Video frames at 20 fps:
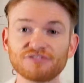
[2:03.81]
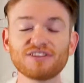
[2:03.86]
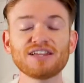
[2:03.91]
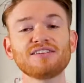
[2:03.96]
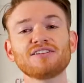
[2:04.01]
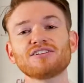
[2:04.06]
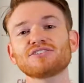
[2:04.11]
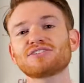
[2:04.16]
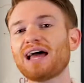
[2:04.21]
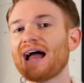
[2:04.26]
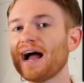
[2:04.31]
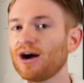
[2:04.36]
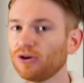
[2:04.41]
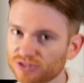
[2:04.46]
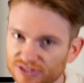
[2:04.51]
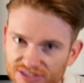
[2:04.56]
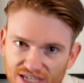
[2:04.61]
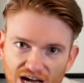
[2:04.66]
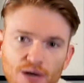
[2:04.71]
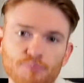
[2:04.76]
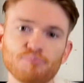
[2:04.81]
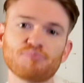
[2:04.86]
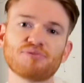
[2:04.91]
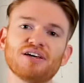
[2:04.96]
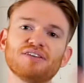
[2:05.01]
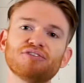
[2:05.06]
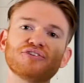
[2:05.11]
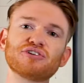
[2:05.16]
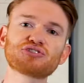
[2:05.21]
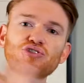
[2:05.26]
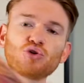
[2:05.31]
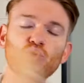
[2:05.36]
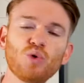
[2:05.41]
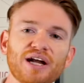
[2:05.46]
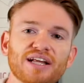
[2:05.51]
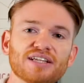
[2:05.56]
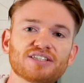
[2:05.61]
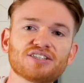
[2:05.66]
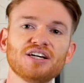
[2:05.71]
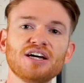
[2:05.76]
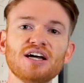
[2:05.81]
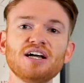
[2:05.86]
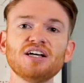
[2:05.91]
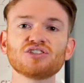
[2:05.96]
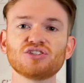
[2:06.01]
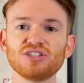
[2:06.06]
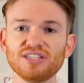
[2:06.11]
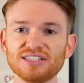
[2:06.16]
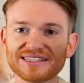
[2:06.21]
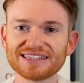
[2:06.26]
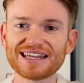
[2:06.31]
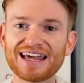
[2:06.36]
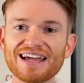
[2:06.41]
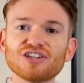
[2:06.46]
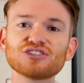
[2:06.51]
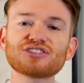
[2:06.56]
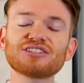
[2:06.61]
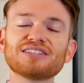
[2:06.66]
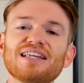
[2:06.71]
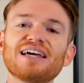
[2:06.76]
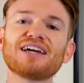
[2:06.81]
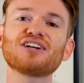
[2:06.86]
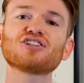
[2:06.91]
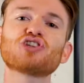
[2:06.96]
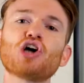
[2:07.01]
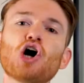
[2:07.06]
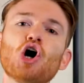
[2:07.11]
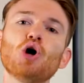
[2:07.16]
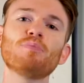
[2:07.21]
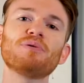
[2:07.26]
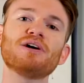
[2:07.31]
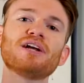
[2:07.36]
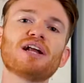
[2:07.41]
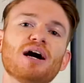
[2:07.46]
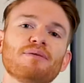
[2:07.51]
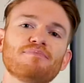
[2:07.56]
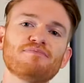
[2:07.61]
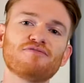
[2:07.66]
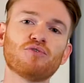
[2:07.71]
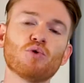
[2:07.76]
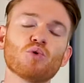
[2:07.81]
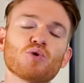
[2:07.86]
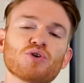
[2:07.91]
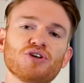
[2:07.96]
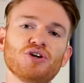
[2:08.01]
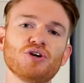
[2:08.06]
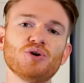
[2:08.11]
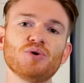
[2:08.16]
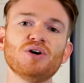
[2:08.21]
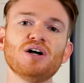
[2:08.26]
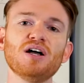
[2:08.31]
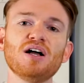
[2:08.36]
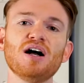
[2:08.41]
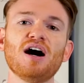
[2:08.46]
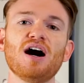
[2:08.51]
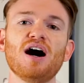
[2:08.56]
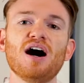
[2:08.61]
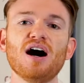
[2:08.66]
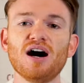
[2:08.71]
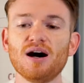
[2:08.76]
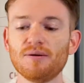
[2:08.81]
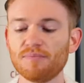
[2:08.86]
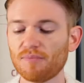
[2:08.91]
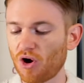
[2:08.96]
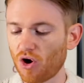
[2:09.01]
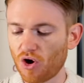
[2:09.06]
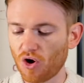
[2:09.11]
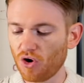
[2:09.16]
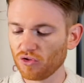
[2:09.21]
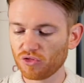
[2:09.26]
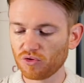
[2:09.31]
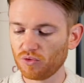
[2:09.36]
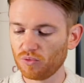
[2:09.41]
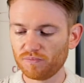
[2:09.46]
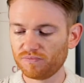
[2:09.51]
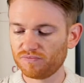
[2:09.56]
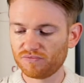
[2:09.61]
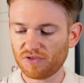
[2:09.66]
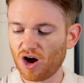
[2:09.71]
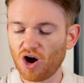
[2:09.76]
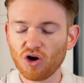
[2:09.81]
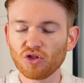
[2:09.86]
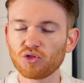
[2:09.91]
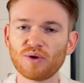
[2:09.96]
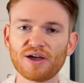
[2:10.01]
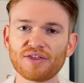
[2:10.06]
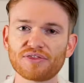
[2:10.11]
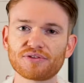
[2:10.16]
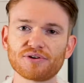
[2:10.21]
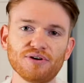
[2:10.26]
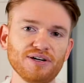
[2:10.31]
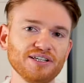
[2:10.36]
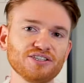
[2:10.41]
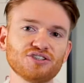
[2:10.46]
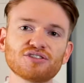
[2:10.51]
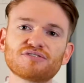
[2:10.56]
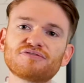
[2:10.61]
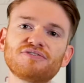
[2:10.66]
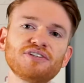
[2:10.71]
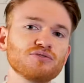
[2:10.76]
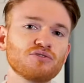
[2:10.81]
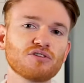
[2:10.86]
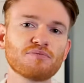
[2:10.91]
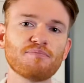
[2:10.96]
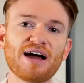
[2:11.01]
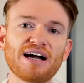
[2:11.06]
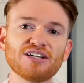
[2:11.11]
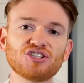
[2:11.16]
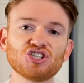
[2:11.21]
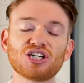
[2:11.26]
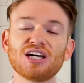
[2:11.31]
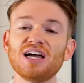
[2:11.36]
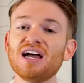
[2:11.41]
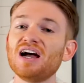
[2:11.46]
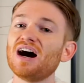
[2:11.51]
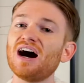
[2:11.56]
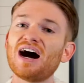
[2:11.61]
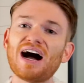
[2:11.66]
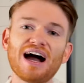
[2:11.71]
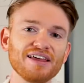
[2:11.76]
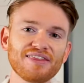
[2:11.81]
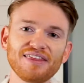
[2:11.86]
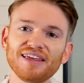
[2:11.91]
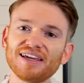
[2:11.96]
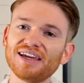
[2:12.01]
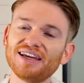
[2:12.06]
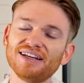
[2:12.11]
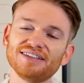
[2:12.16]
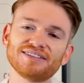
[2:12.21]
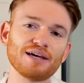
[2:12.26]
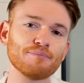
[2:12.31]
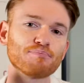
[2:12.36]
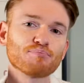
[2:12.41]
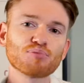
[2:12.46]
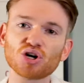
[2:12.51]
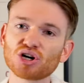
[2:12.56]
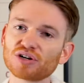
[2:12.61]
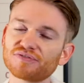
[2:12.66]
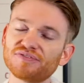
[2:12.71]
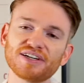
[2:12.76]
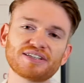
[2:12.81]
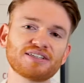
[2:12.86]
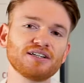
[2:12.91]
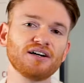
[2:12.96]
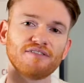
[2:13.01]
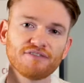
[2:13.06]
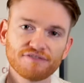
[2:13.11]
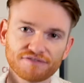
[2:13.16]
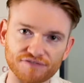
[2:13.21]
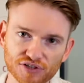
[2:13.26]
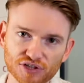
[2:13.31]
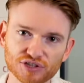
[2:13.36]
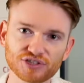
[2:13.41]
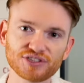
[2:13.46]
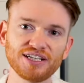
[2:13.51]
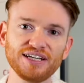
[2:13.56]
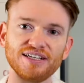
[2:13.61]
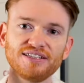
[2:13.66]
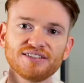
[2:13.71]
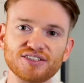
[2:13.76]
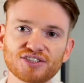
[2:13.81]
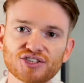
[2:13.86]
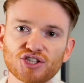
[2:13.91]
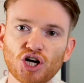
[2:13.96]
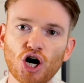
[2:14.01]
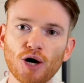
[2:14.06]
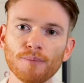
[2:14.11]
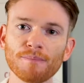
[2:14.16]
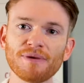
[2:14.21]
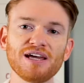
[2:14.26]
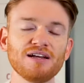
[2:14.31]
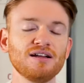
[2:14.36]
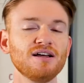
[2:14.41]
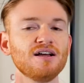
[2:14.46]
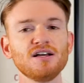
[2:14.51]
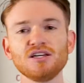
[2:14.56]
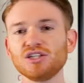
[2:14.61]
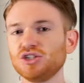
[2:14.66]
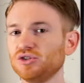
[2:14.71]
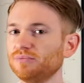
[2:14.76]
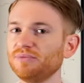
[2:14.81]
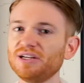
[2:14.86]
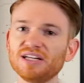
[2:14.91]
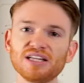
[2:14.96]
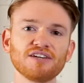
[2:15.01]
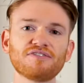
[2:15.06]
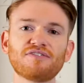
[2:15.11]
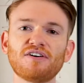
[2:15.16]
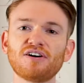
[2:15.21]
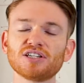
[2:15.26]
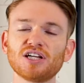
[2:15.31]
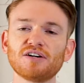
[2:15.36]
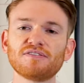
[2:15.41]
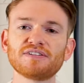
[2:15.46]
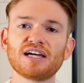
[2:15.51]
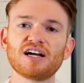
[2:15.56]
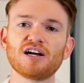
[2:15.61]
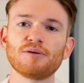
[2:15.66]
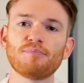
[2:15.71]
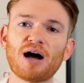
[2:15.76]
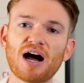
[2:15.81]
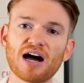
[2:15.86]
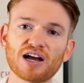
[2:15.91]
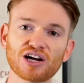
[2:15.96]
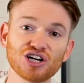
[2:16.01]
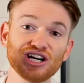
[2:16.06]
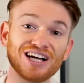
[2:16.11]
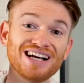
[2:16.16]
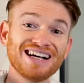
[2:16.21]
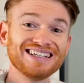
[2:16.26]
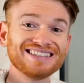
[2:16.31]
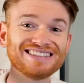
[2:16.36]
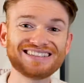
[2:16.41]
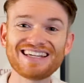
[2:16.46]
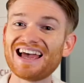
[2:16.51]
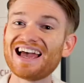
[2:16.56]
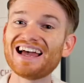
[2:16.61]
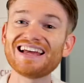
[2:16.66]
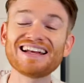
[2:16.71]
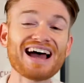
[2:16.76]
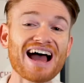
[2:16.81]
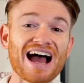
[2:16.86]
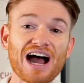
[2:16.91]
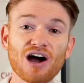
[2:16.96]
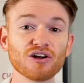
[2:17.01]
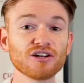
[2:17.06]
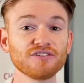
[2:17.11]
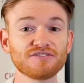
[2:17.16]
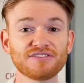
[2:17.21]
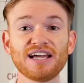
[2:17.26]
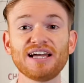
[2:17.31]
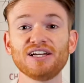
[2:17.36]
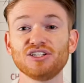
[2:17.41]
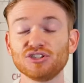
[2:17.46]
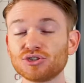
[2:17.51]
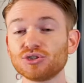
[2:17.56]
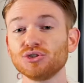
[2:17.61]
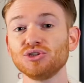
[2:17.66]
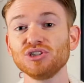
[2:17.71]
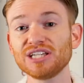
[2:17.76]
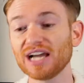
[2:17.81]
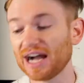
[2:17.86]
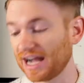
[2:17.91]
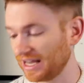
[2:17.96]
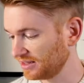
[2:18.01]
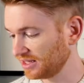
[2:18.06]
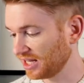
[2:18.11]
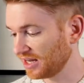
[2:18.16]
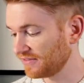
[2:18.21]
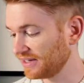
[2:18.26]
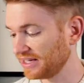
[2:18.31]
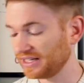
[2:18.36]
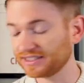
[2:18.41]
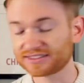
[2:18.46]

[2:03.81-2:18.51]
Then there's the House Cup. Then there's Quidditch. So these layers and layers open up for you all the way through, and it's just filled with magic. I think it is a perfect first installment. You immediately fall in love with Harry Potter. 10 out of 10. Truly, I love it.